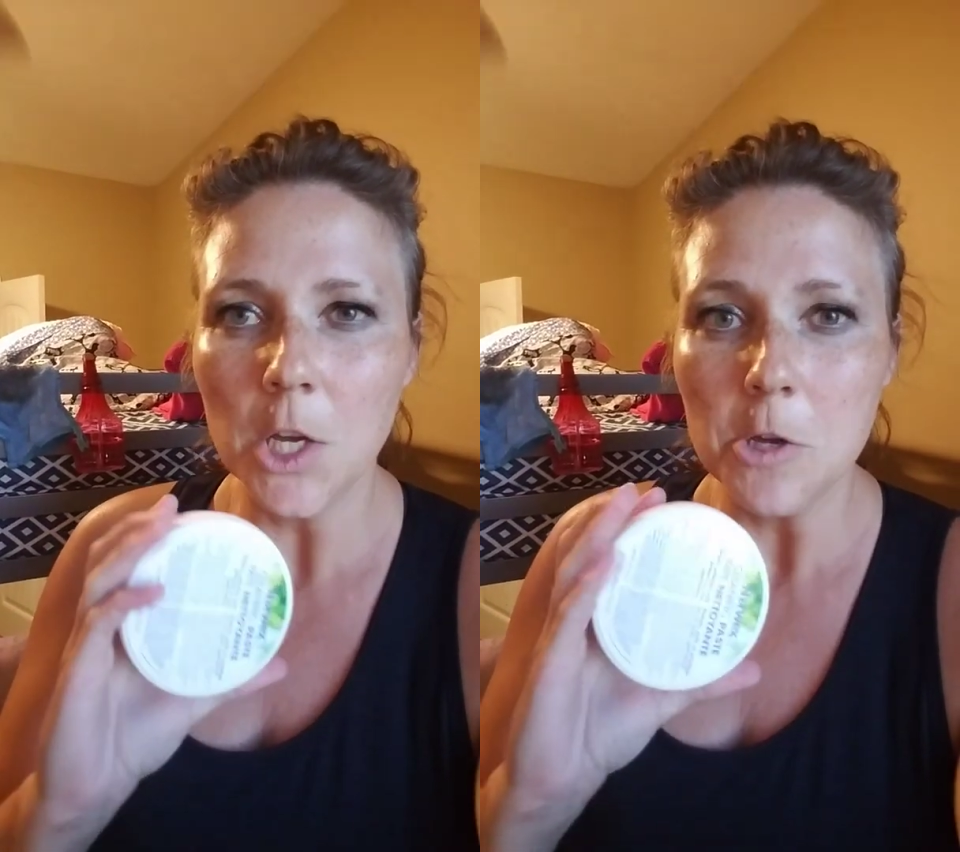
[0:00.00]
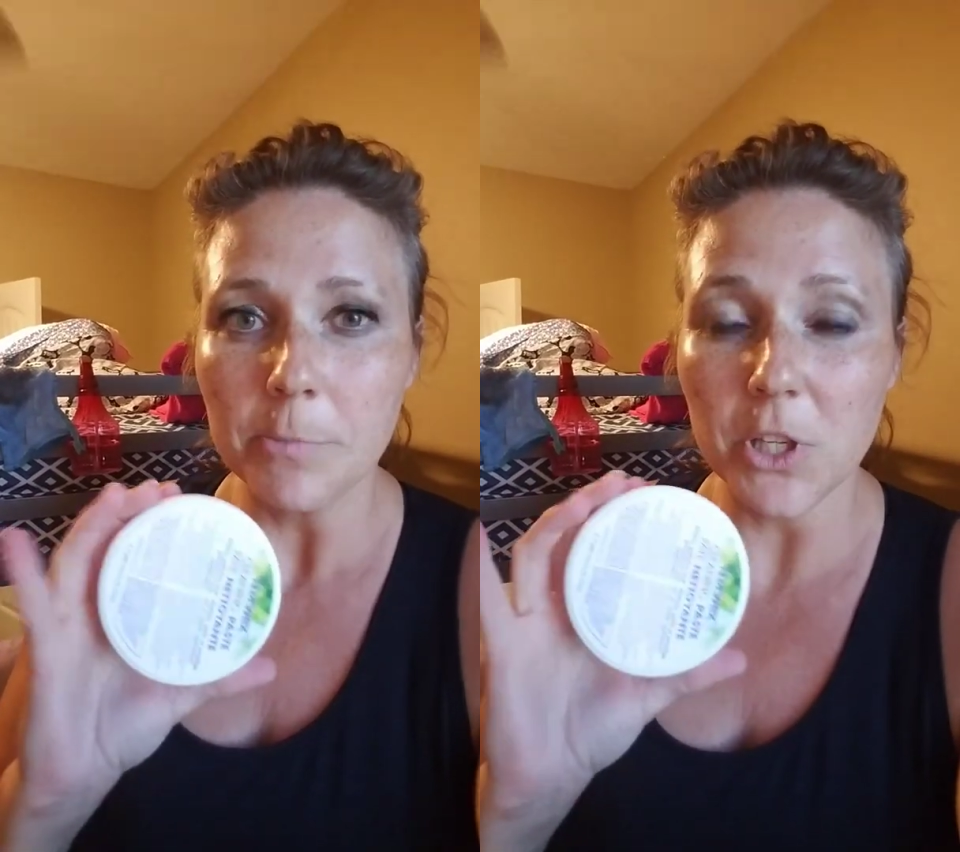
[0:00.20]

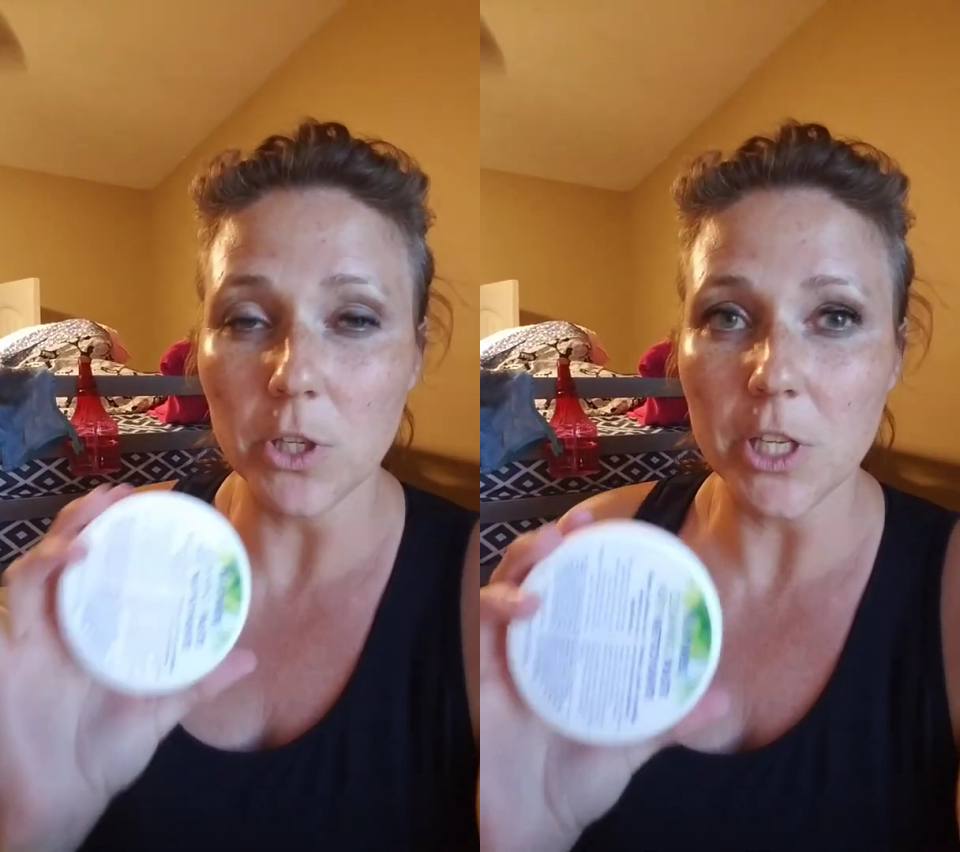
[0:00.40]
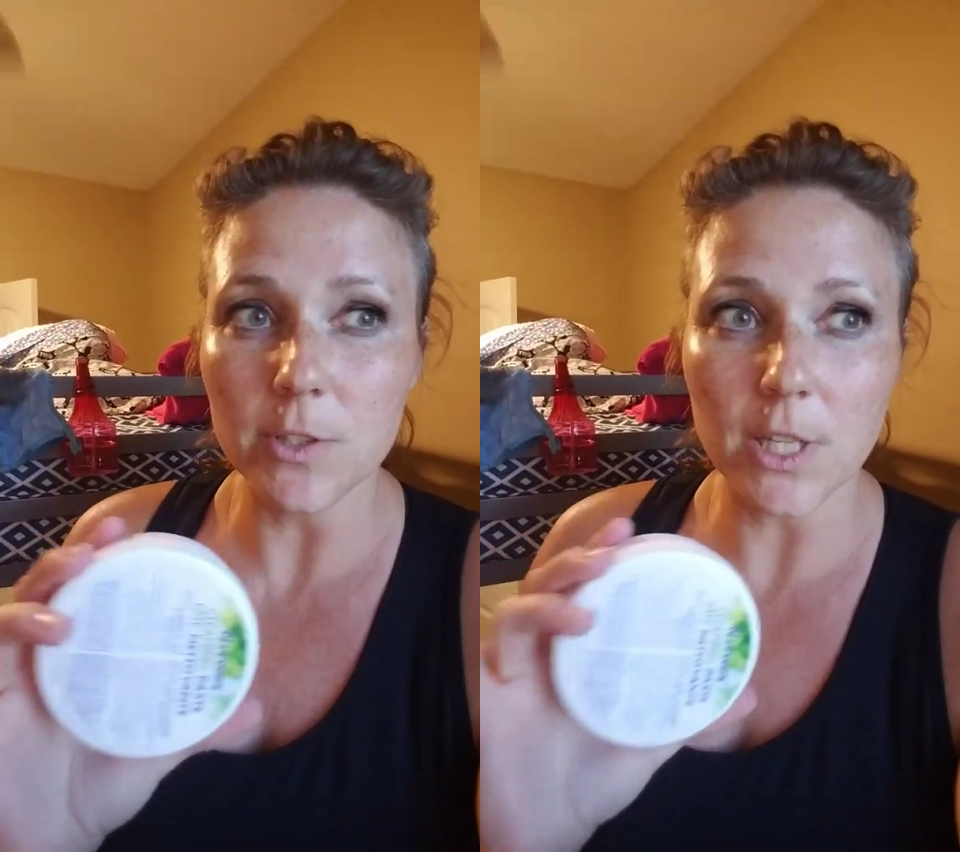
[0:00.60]
but you can
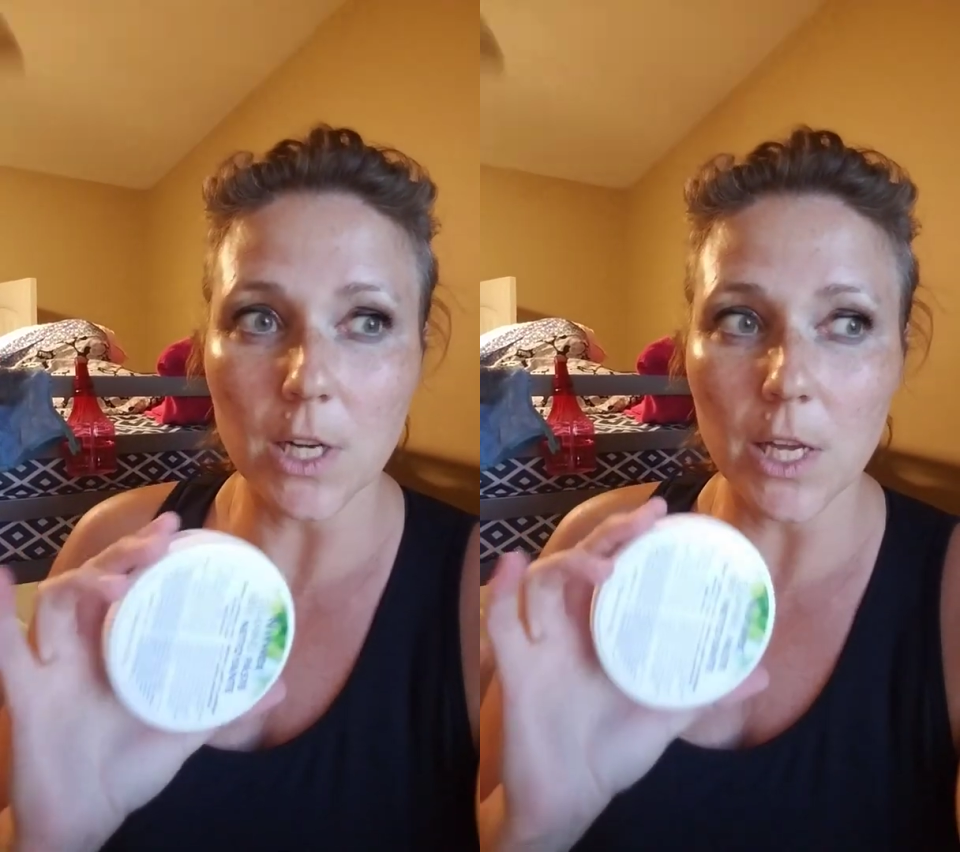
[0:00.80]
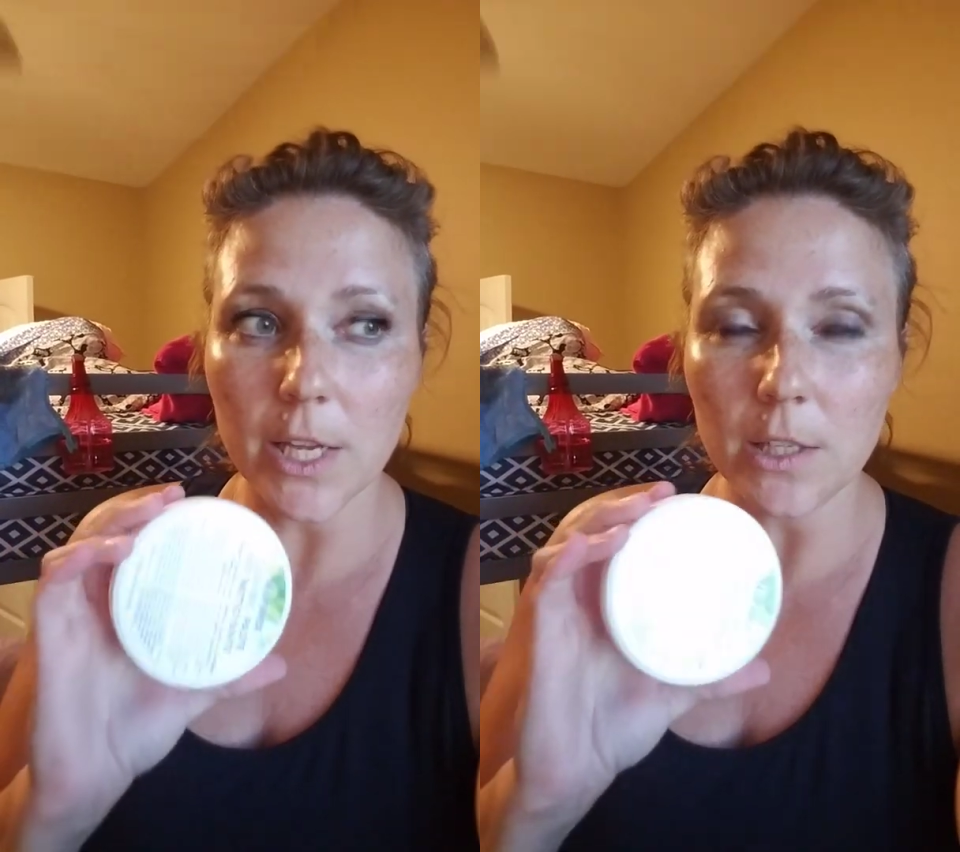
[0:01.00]
use it
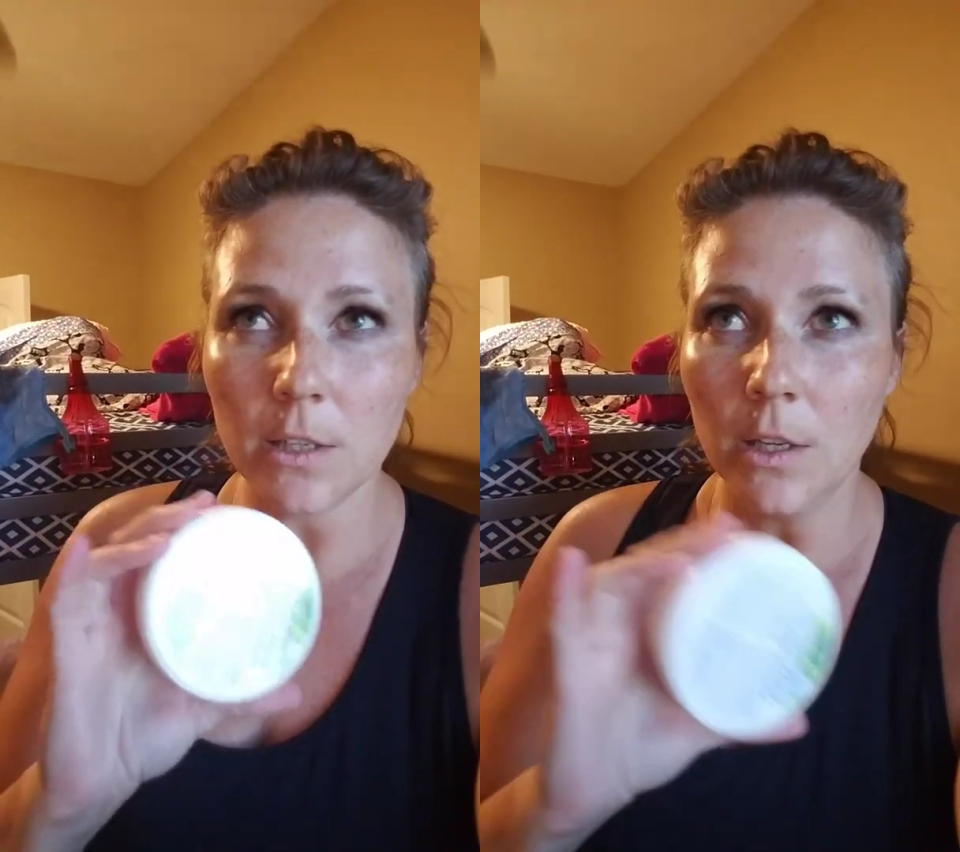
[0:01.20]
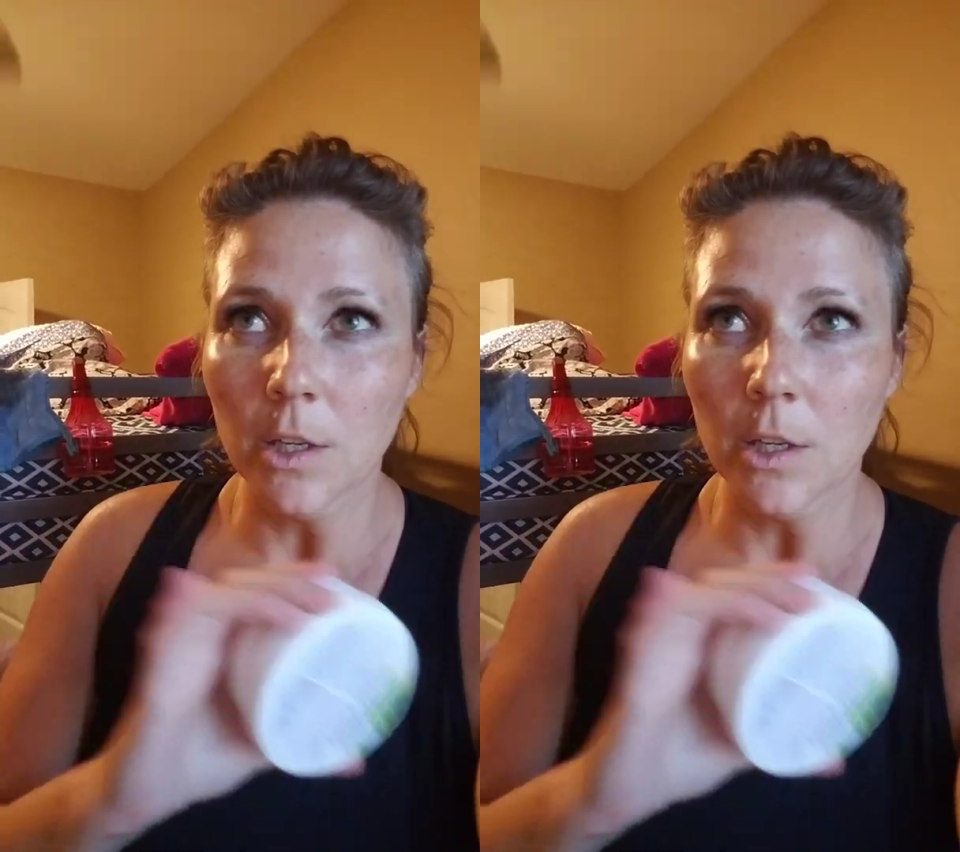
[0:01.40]
on